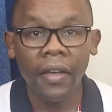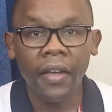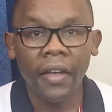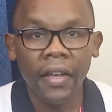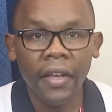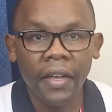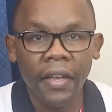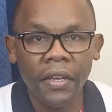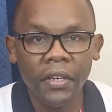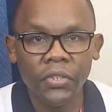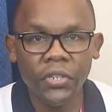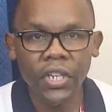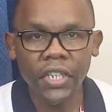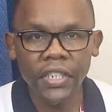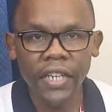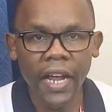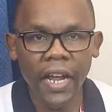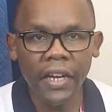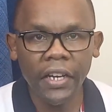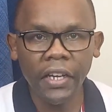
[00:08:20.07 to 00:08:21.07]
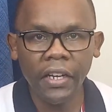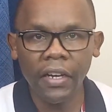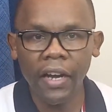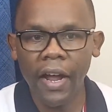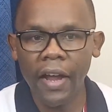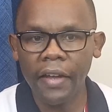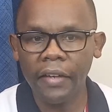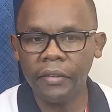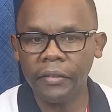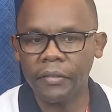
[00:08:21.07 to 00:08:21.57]
treat any
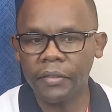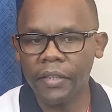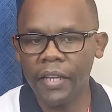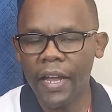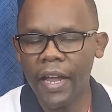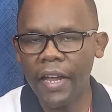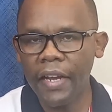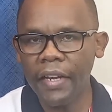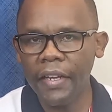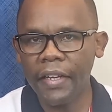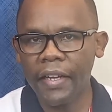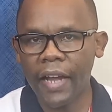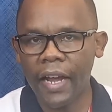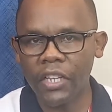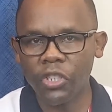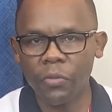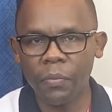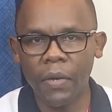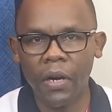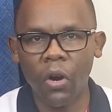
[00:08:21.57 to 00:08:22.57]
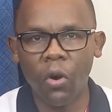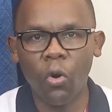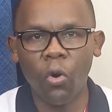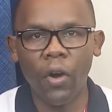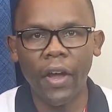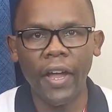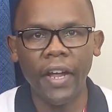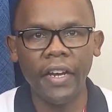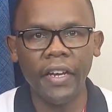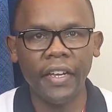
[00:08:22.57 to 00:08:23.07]
client, any customer, or
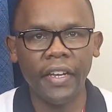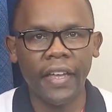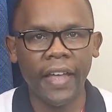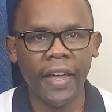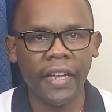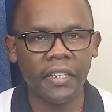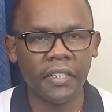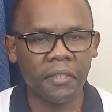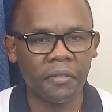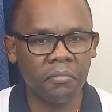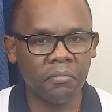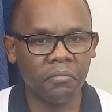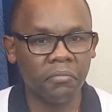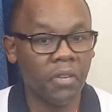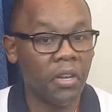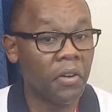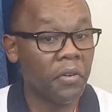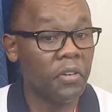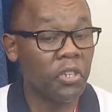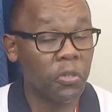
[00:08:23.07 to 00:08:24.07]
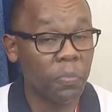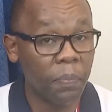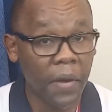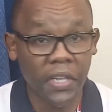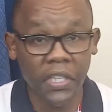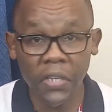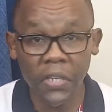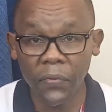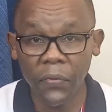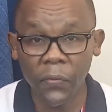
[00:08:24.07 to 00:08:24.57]
any guest, irrespective
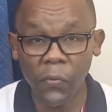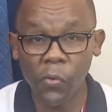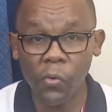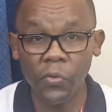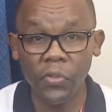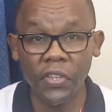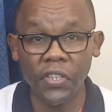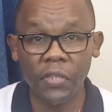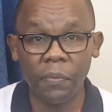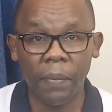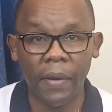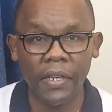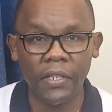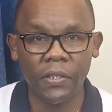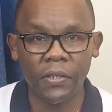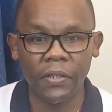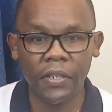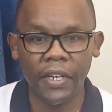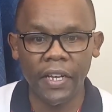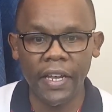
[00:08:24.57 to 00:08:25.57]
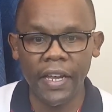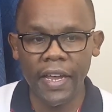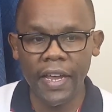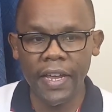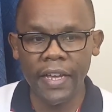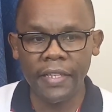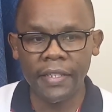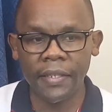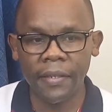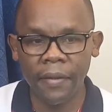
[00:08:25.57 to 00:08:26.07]
of who this person
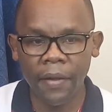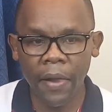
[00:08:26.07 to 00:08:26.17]
is,